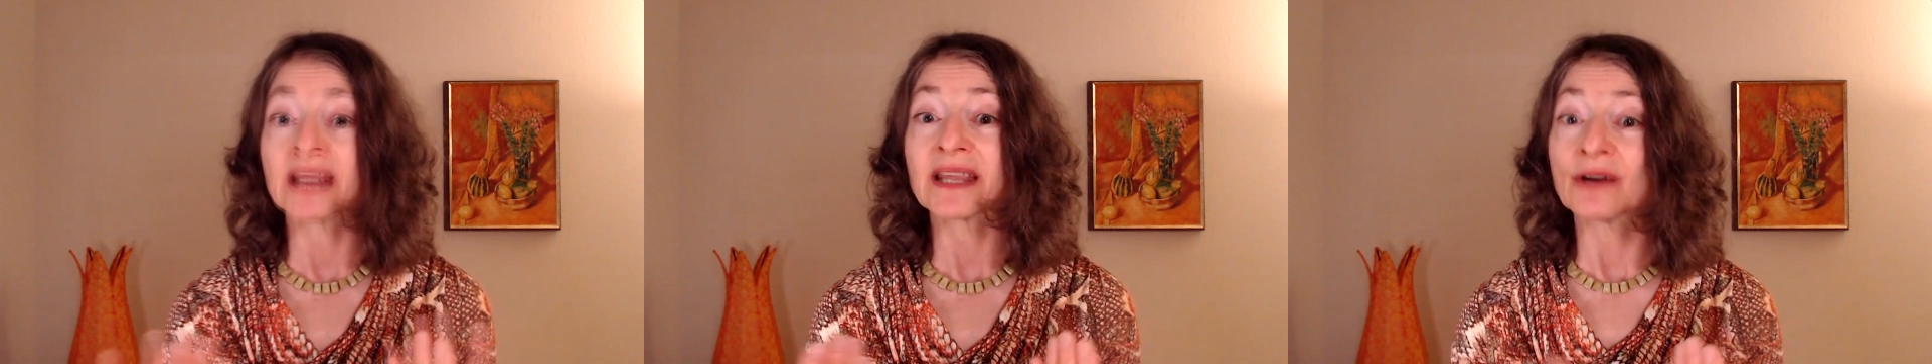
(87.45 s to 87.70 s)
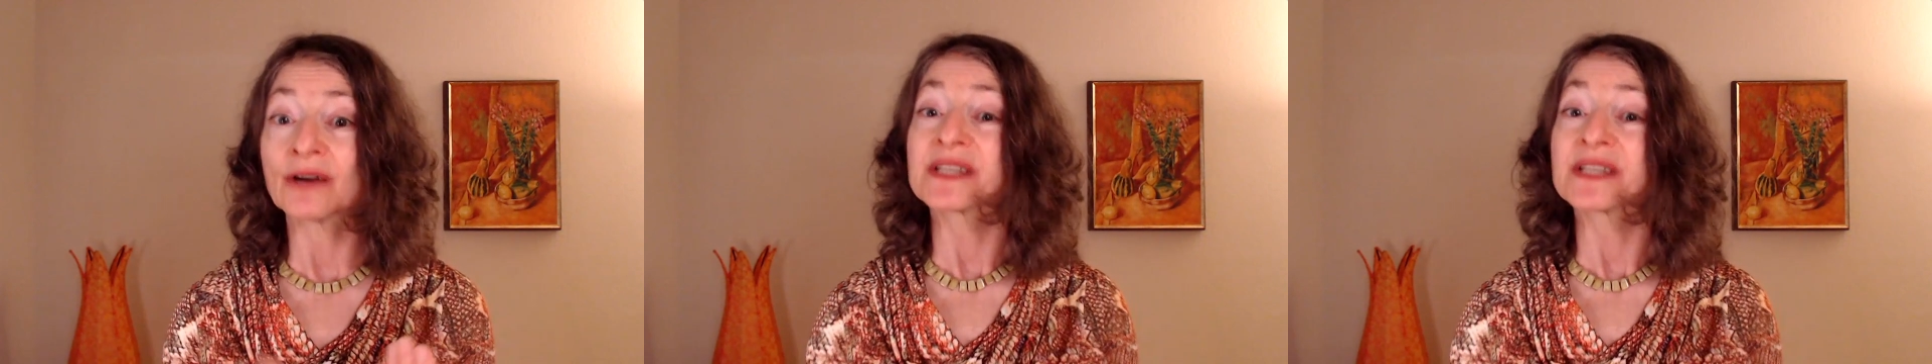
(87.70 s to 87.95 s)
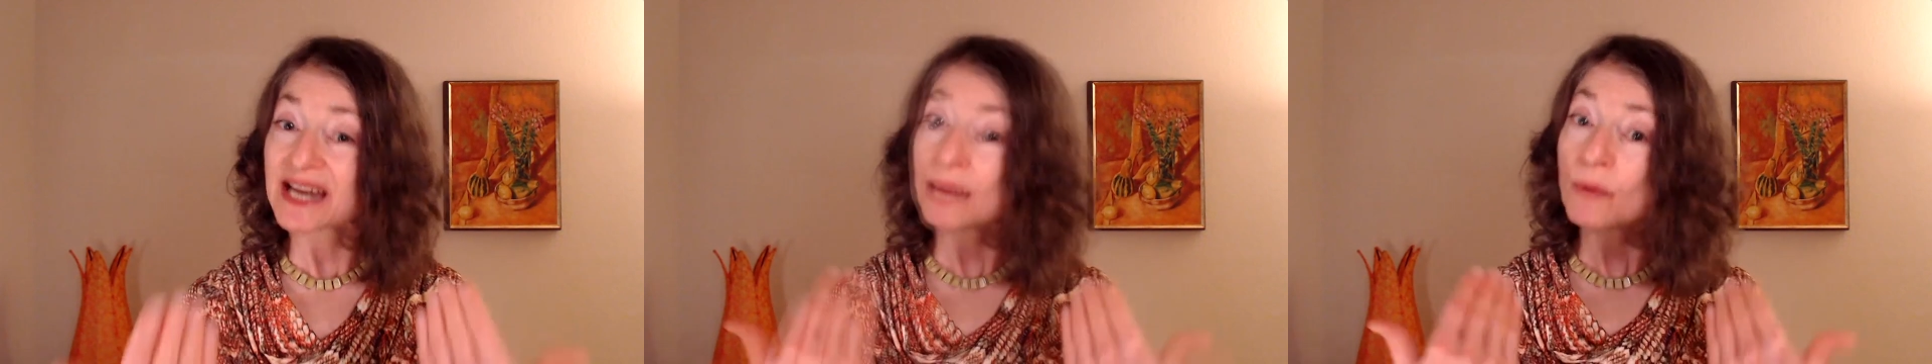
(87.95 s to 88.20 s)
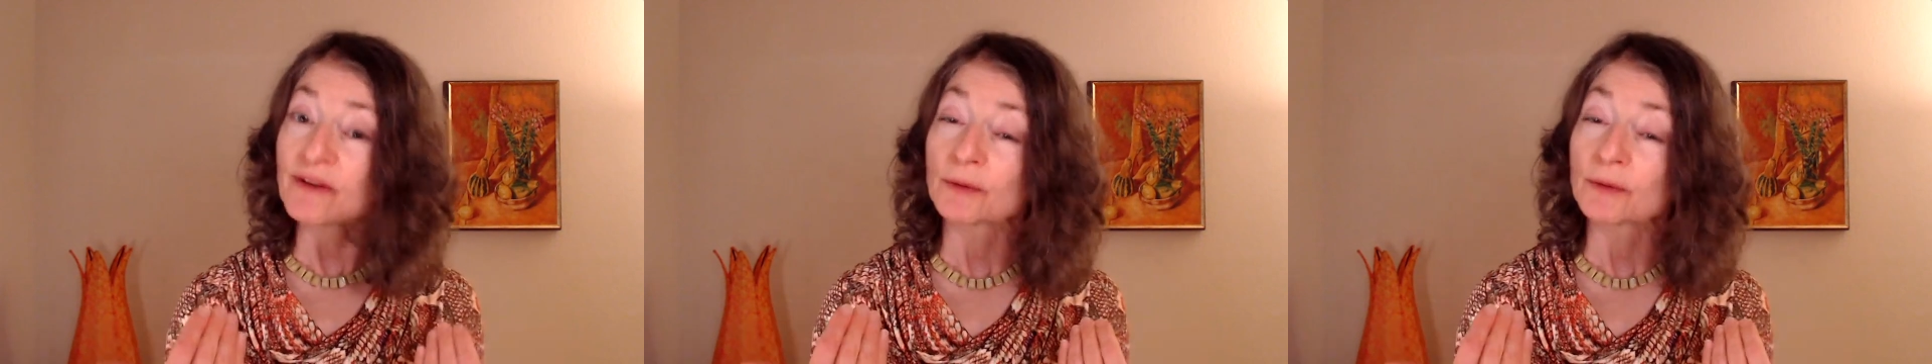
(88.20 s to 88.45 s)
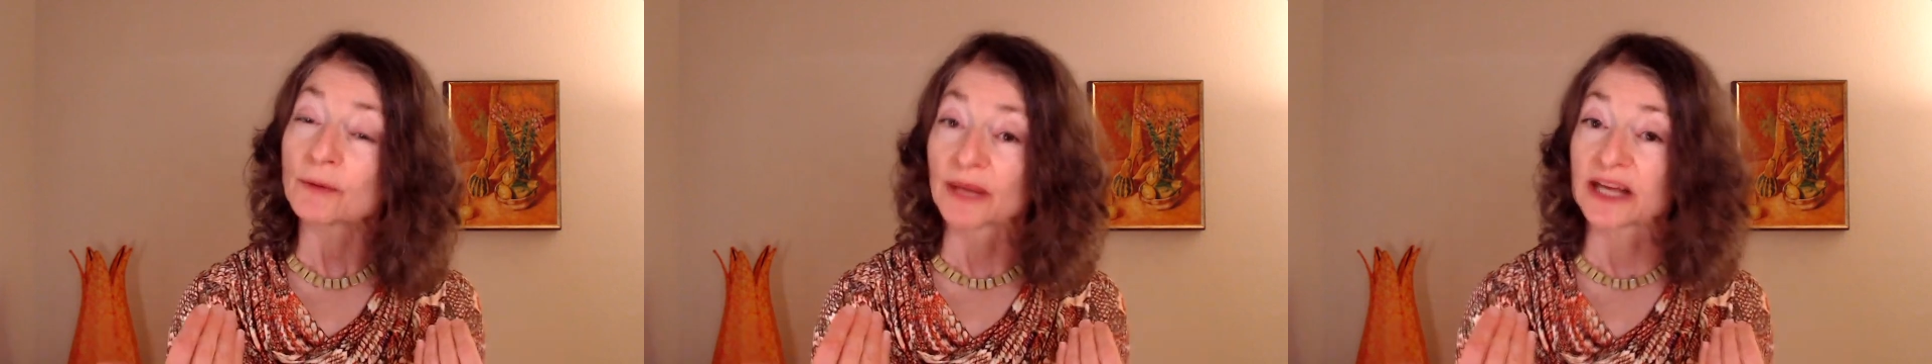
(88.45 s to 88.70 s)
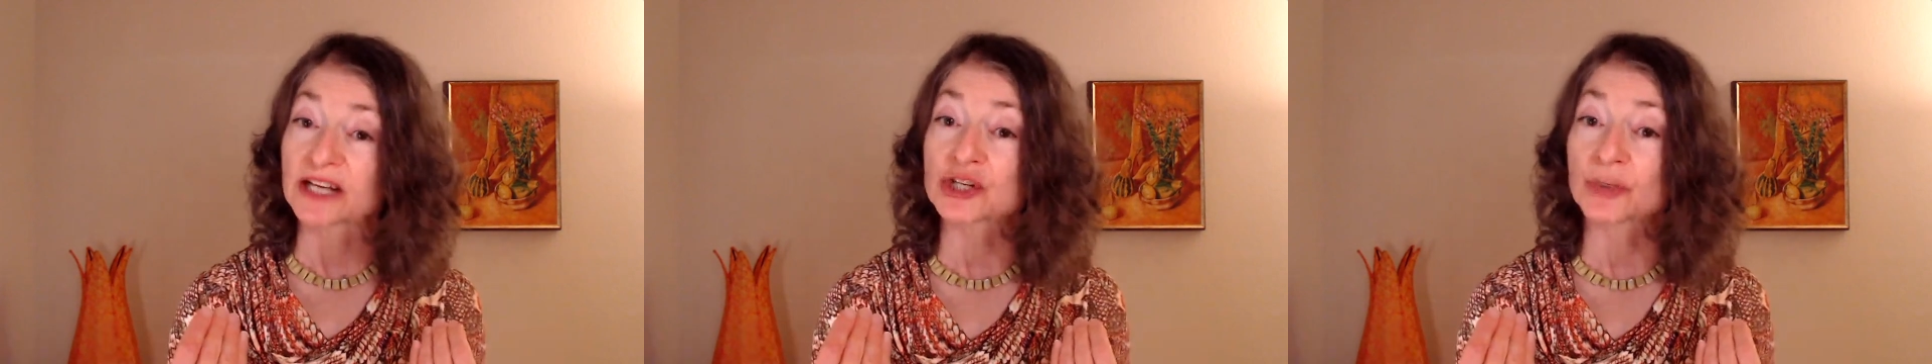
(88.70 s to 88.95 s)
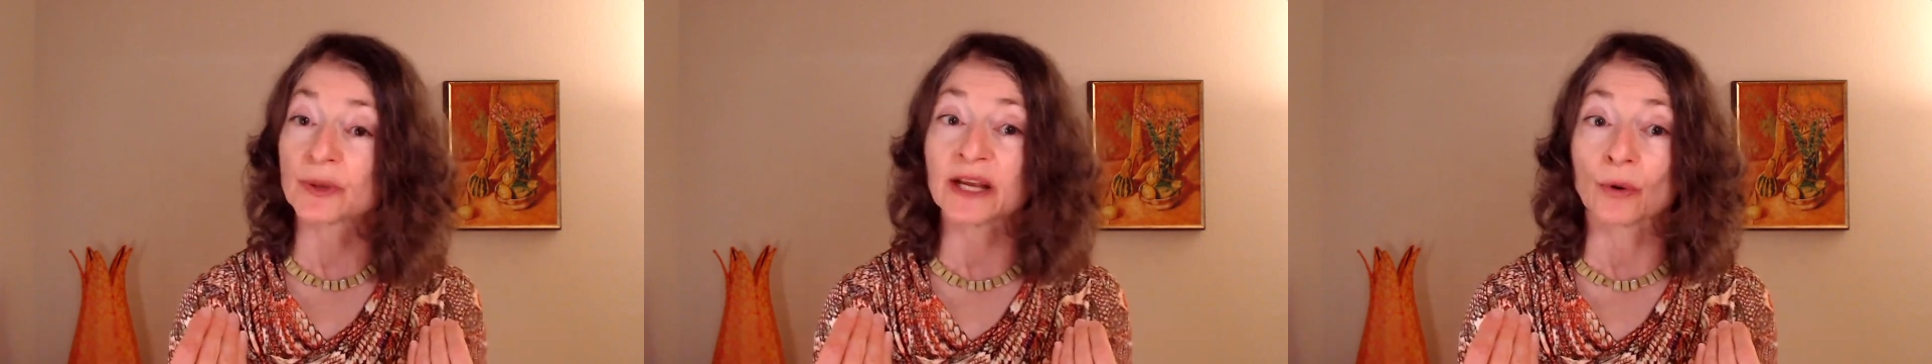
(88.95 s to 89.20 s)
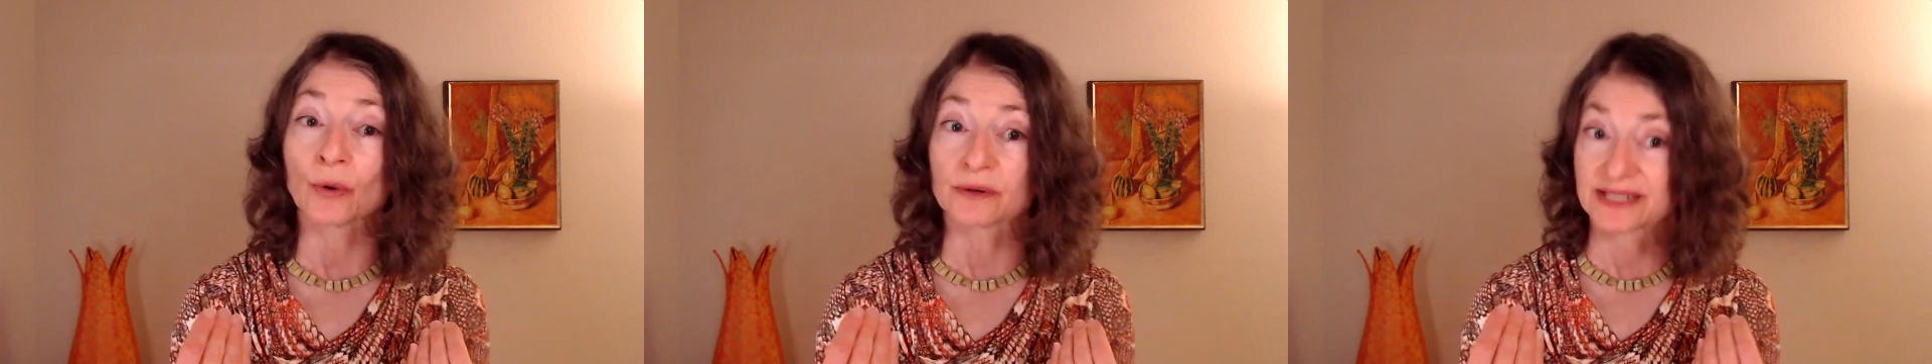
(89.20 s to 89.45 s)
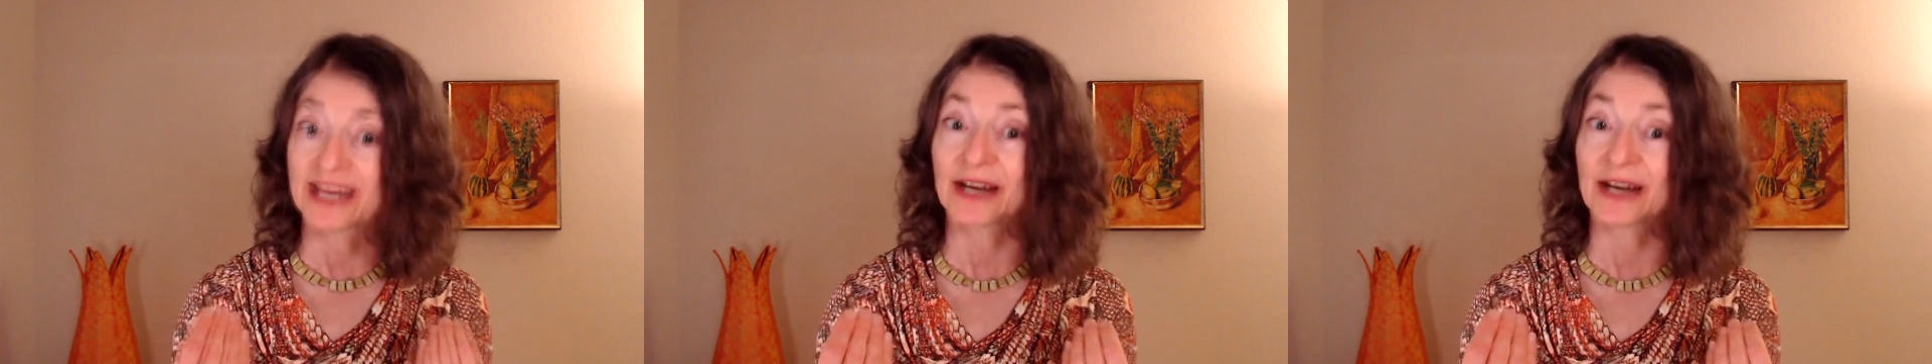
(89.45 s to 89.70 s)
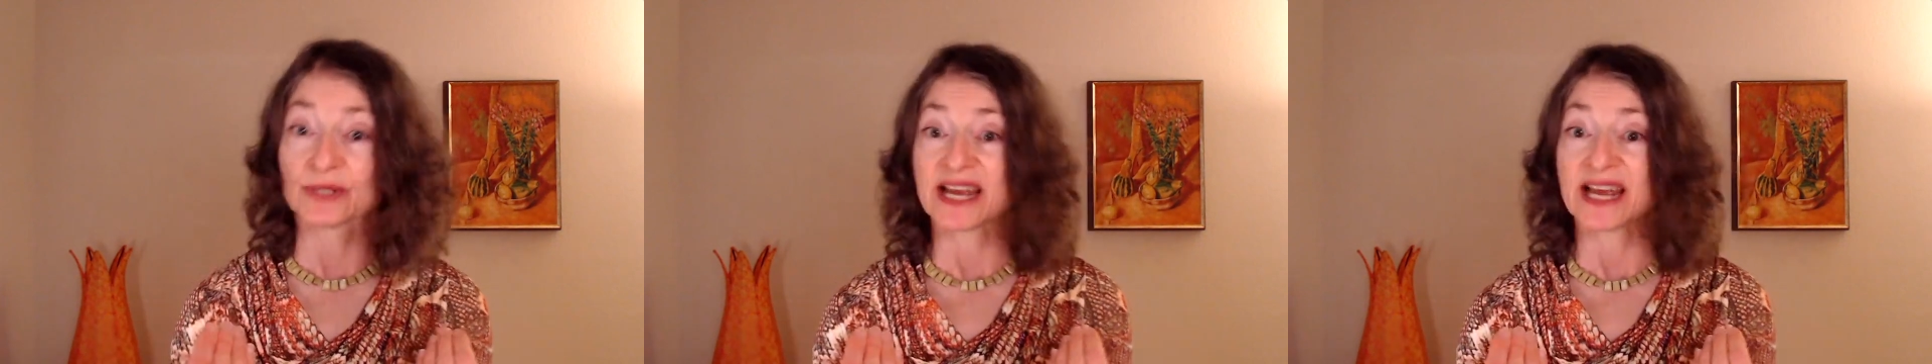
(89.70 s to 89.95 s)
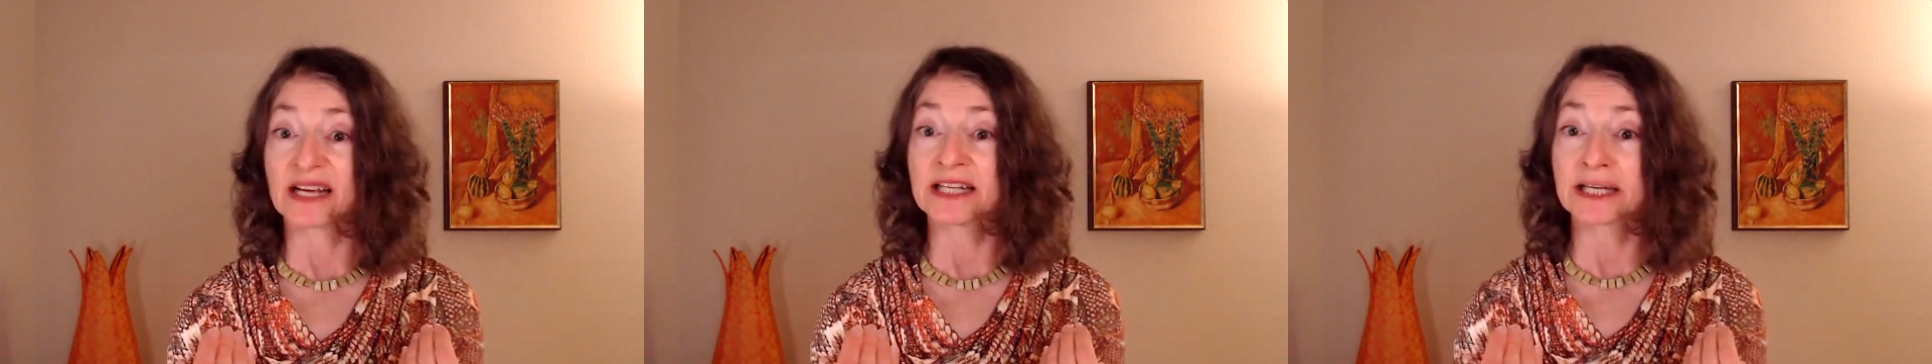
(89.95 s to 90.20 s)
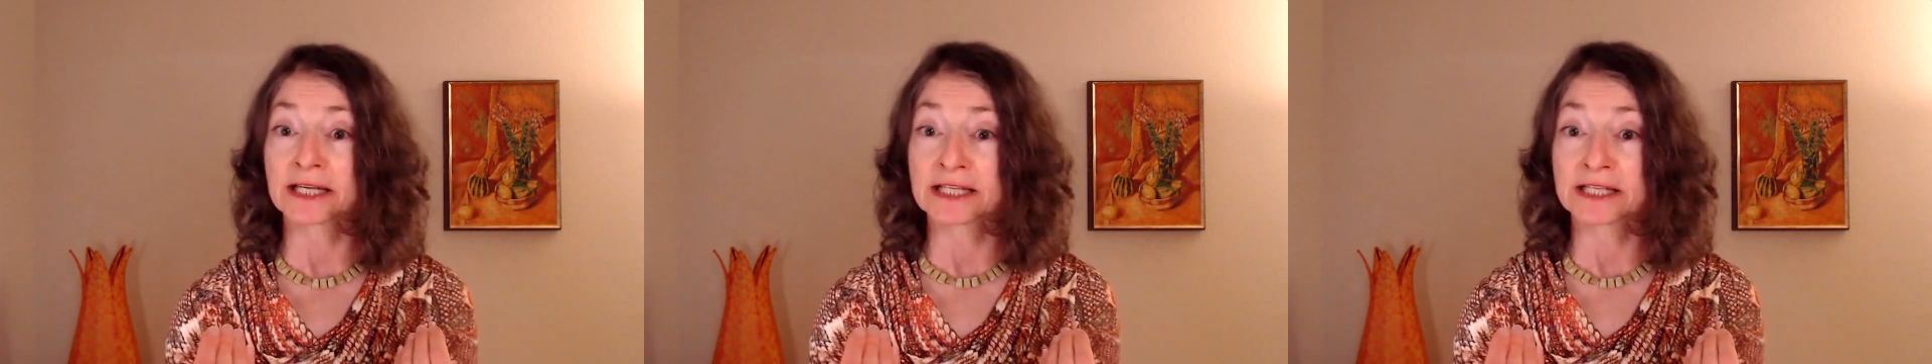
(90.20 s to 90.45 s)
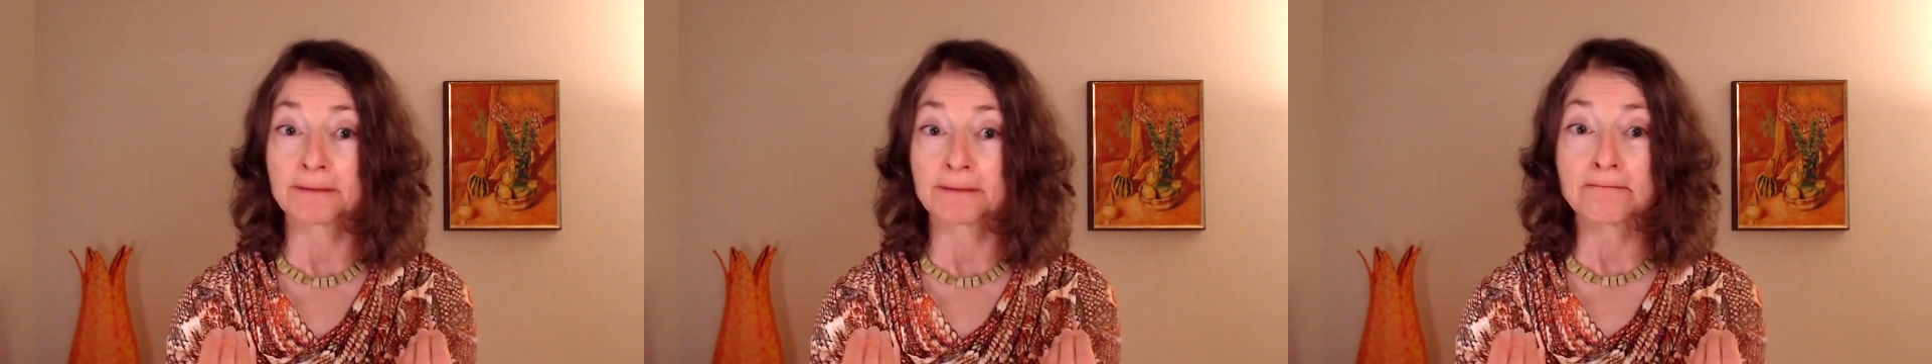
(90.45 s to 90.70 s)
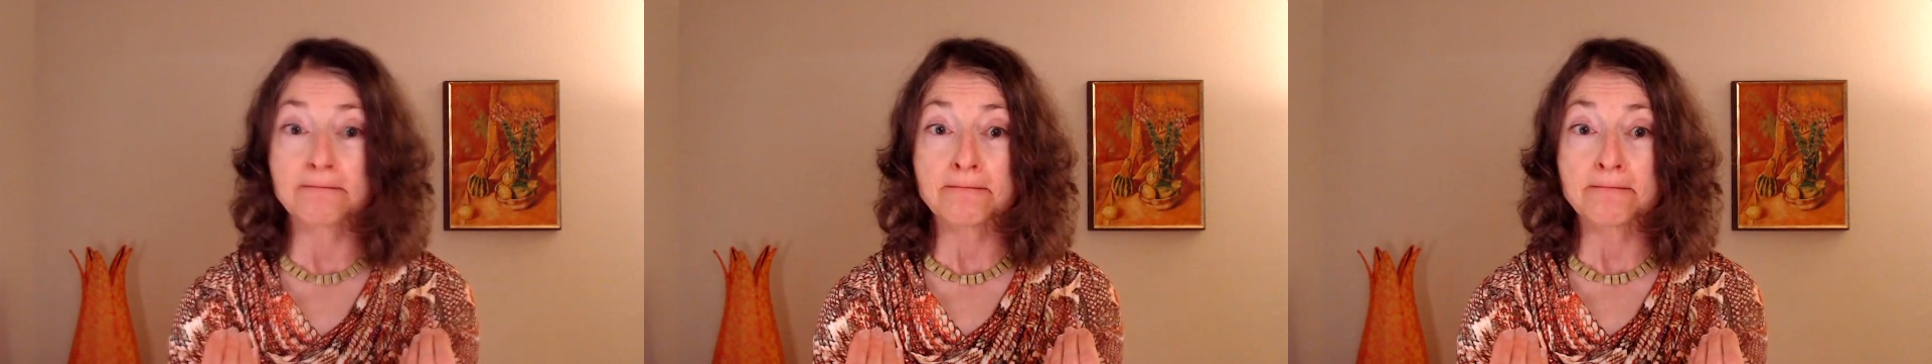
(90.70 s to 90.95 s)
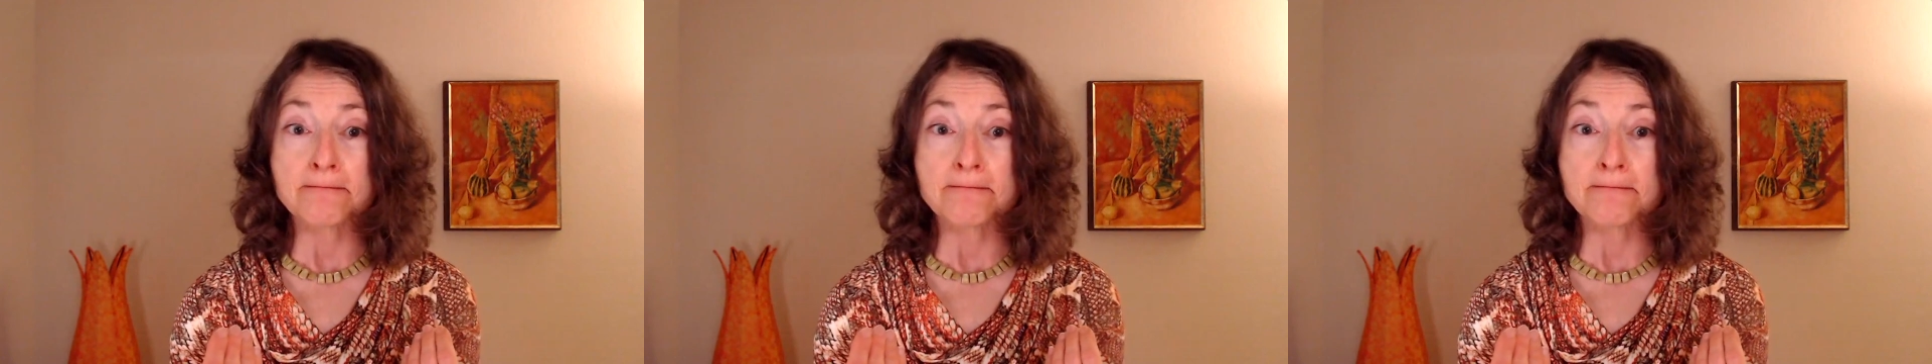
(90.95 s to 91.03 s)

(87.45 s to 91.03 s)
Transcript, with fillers: And, you know, stay away from lecturing or scare tactics.